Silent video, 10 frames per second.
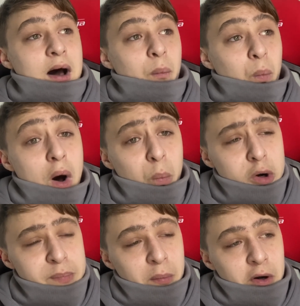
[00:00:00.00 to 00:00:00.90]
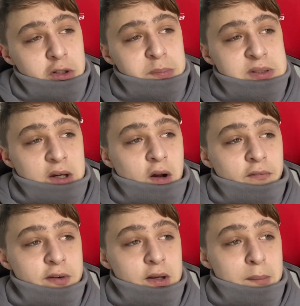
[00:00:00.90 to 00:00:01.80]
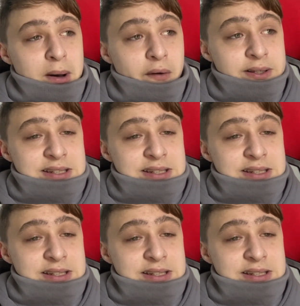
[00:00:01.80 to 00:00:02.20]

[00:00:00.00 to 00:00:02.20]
What I would be 100% confident about is